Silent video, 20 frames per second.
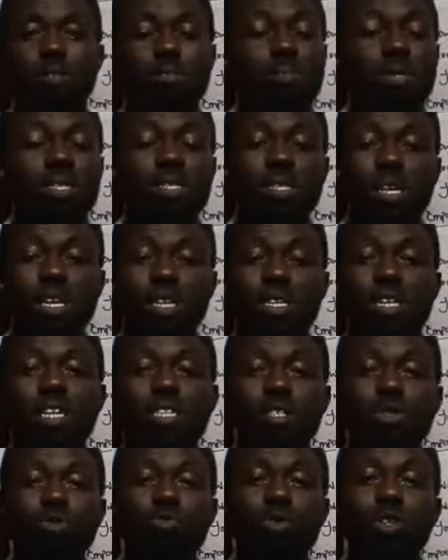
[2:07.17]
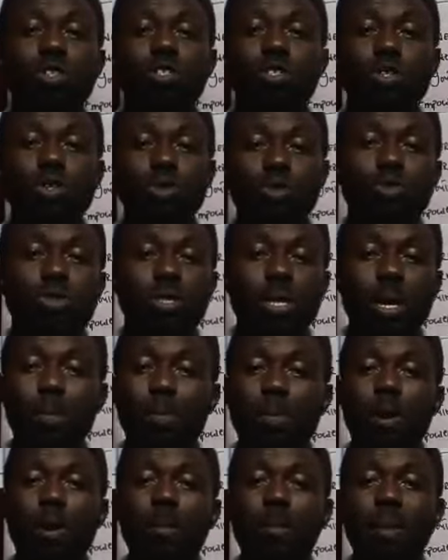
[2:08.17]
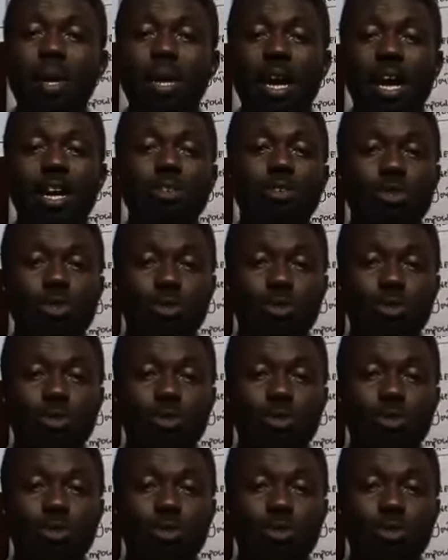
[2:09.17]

Basically, that is what youth empowerment has